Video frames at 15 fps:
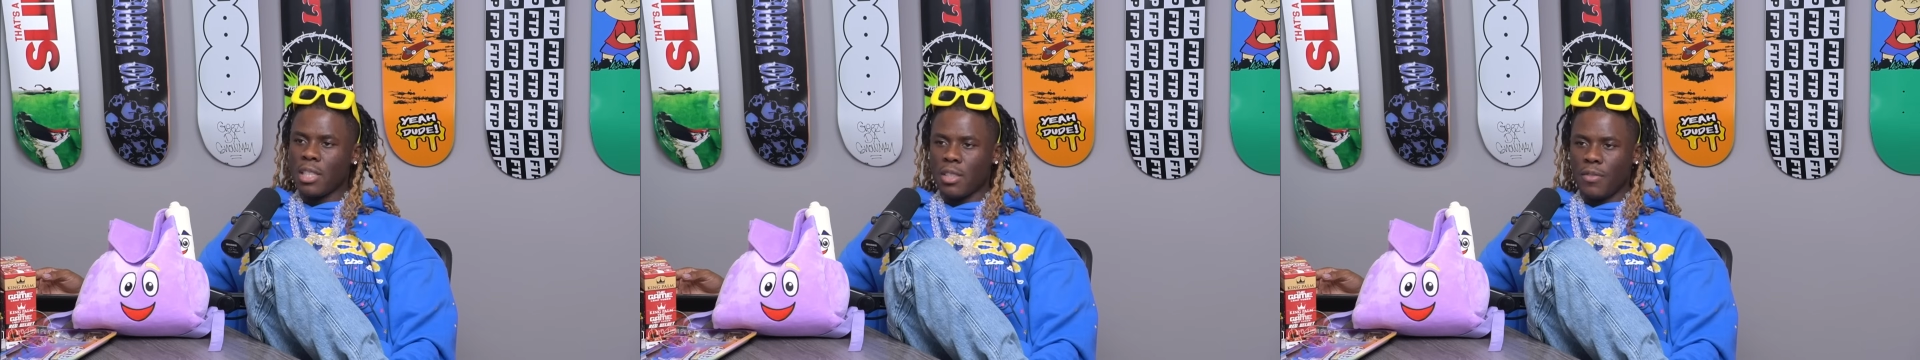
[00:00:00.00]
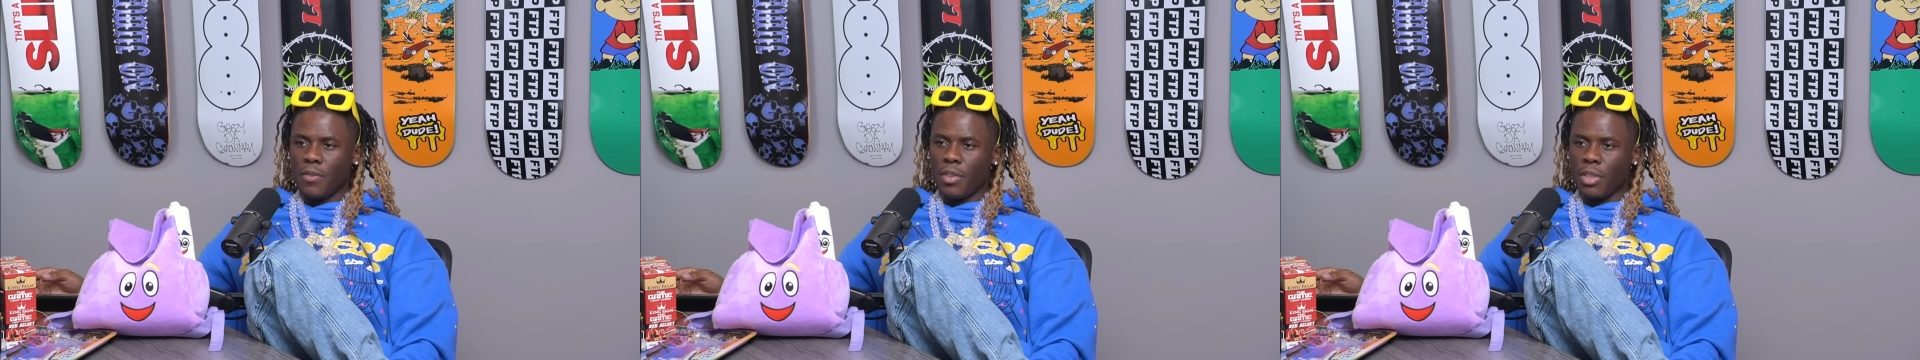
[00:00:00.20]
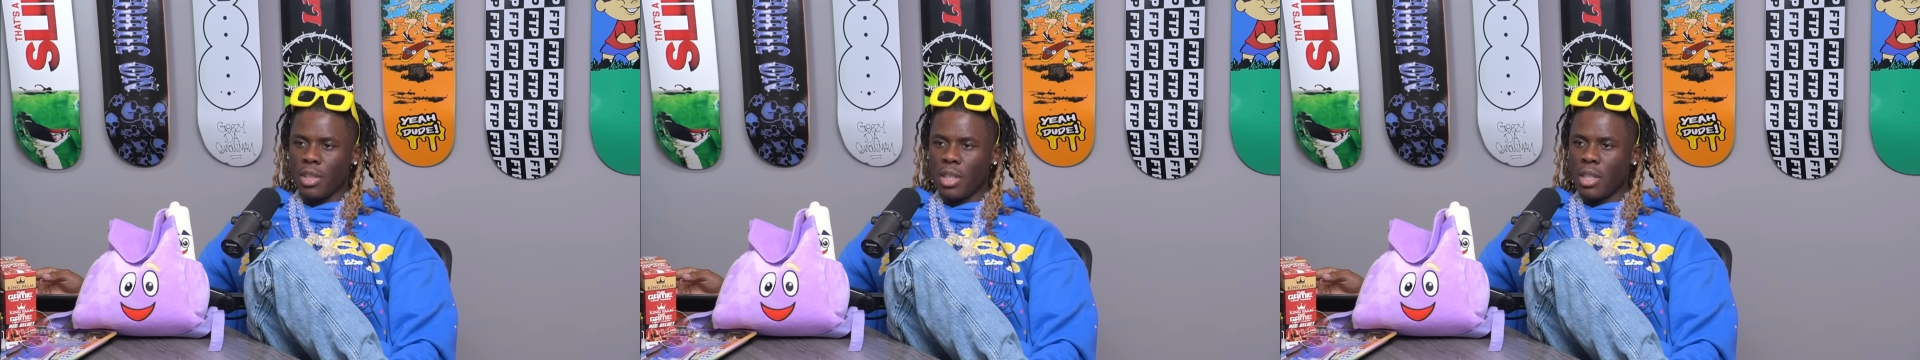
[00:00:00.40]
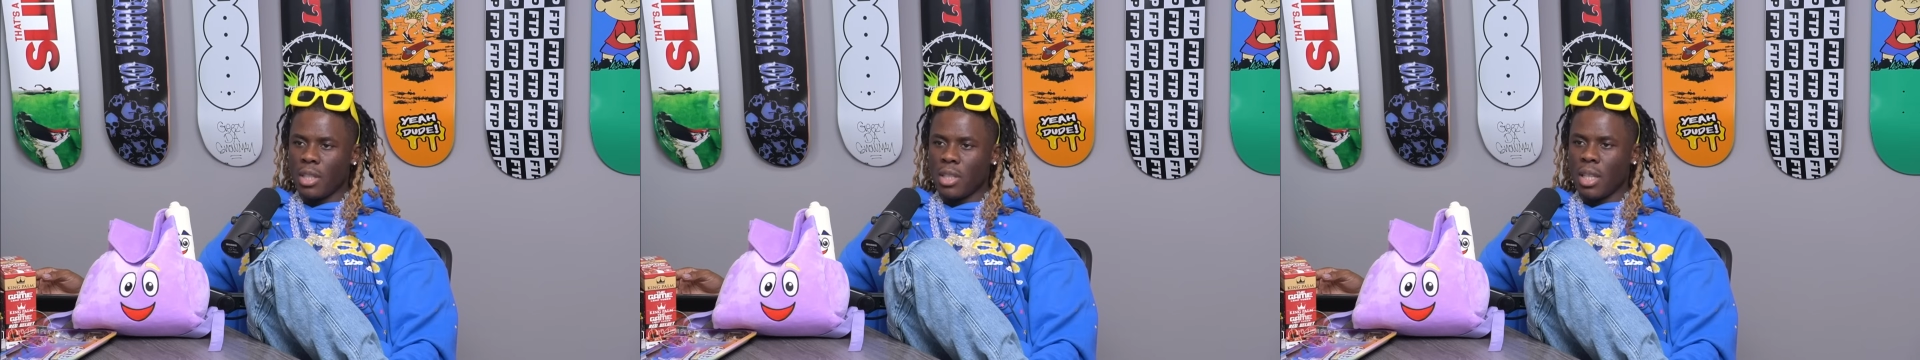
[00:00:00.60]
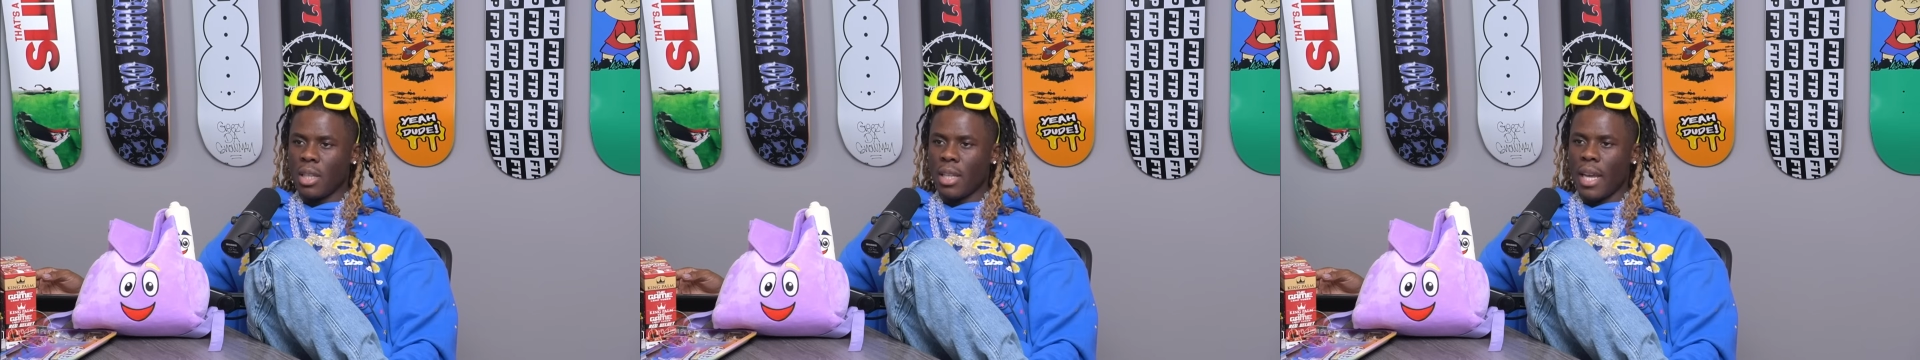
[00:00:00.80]
for this
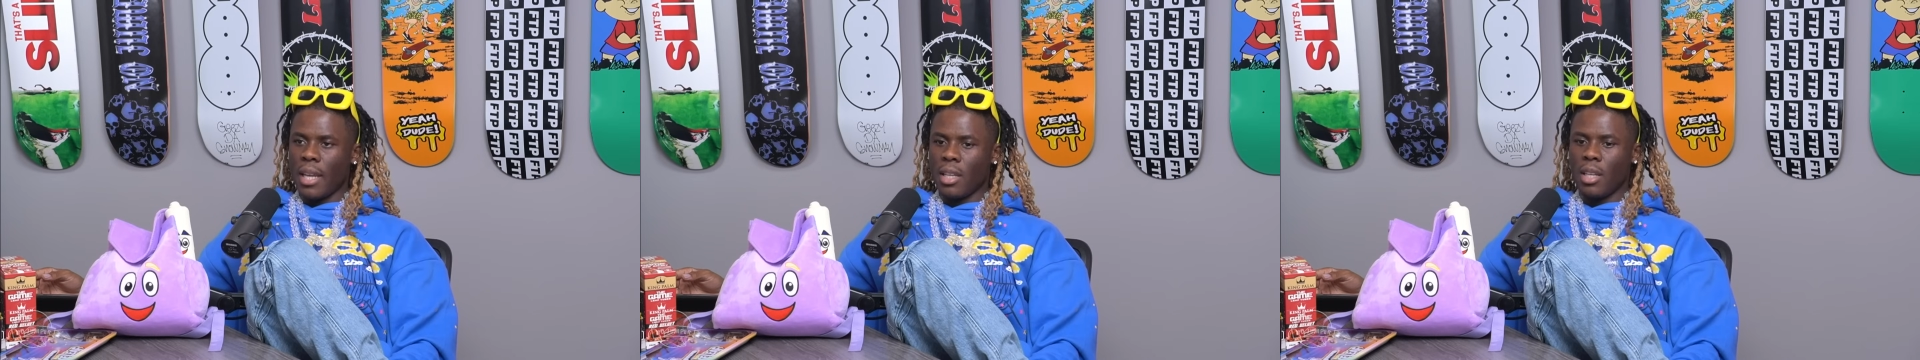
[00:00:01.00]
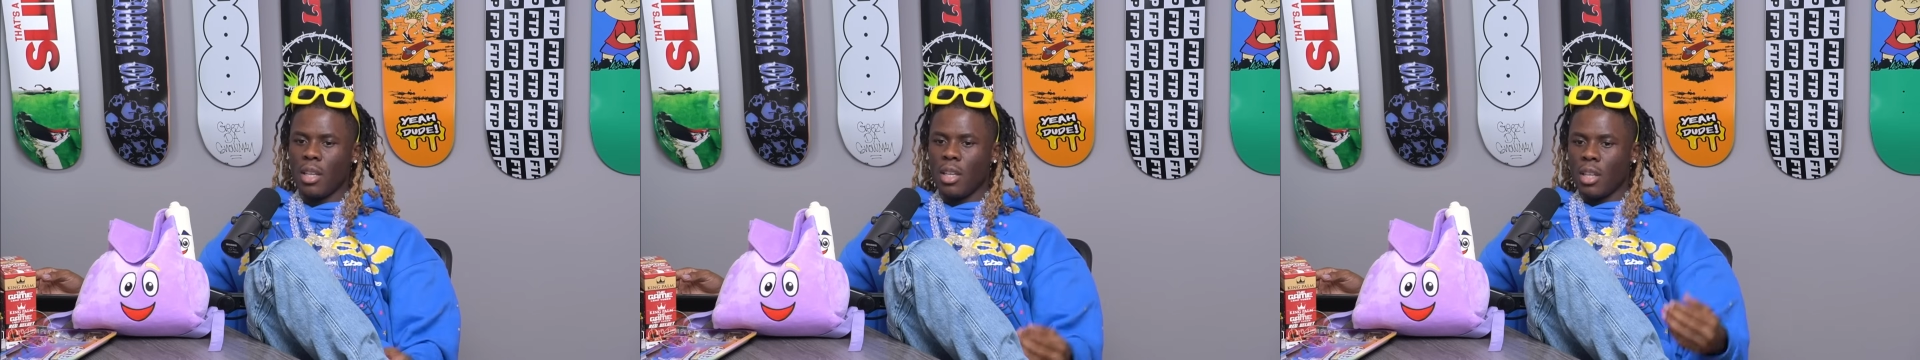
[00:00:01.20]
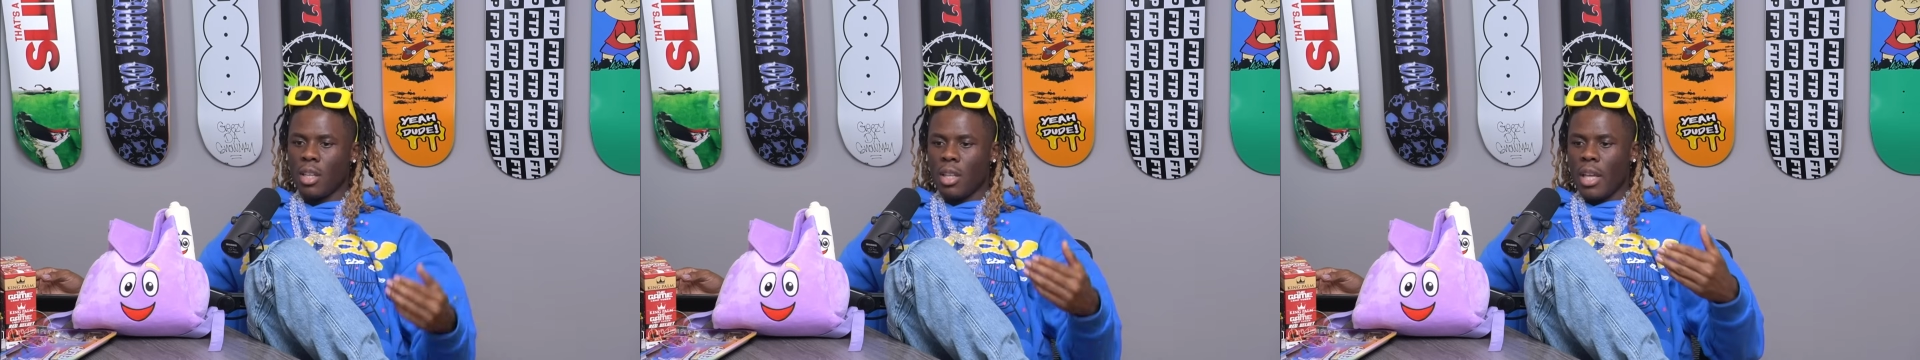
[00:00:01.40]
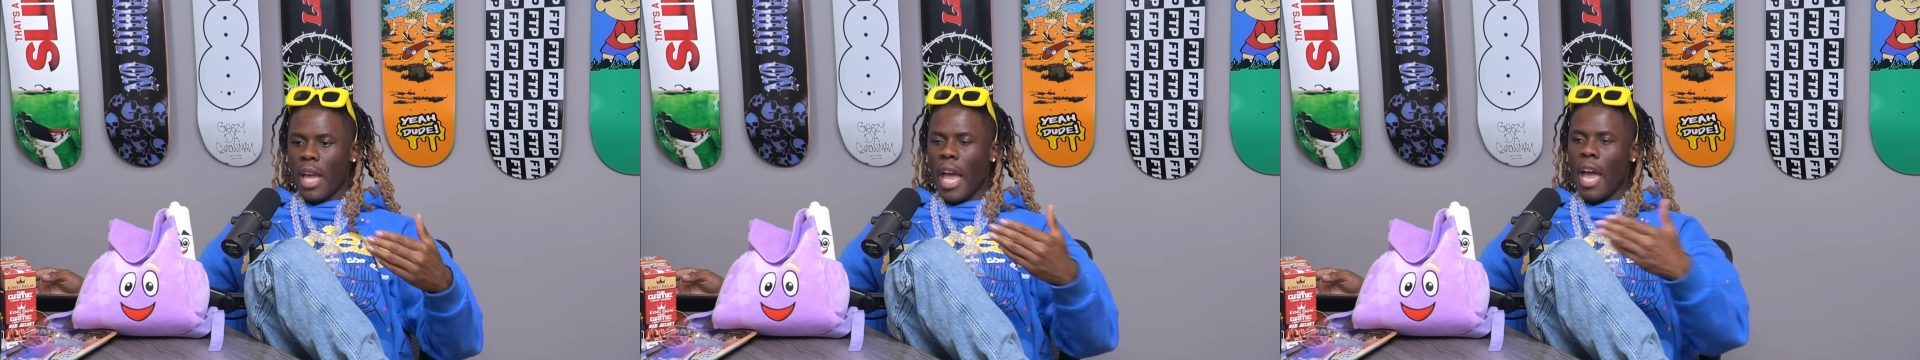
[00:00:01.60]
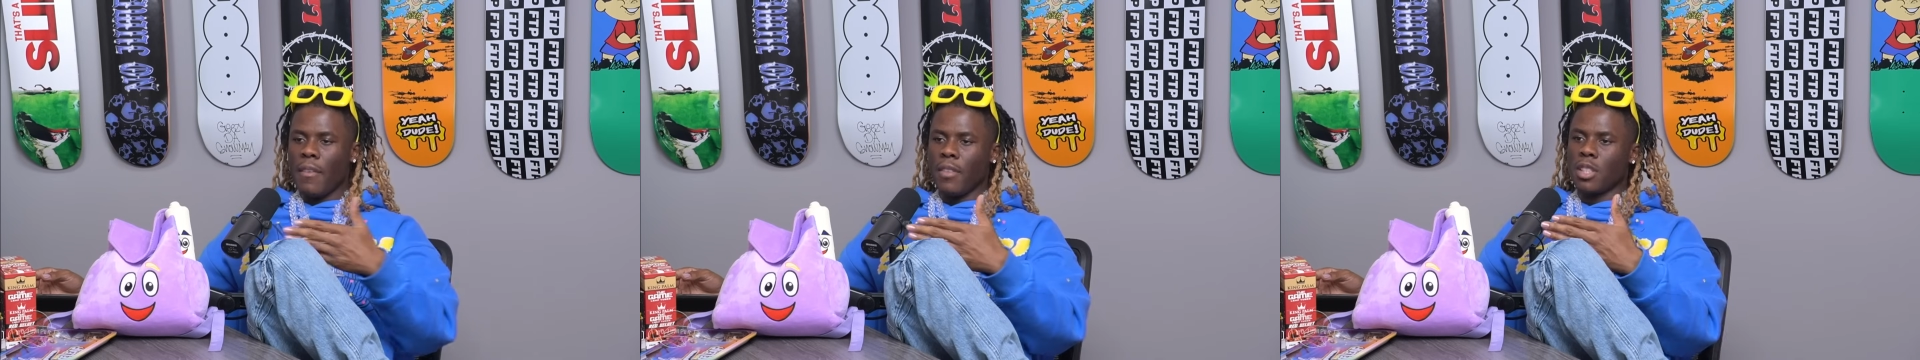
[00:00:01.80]
and like
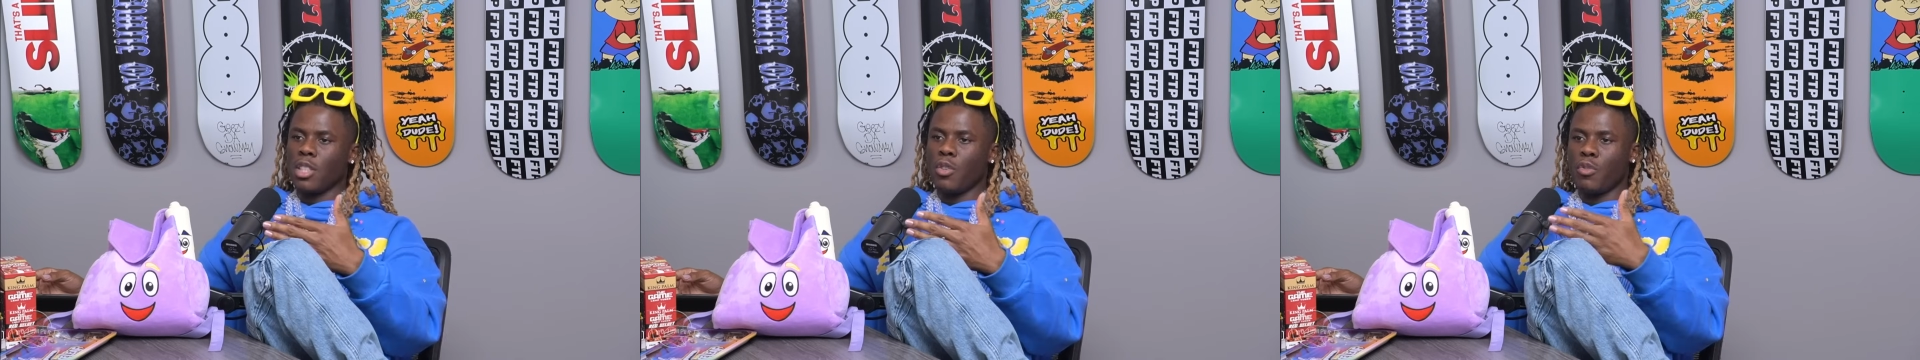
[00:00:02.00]
having to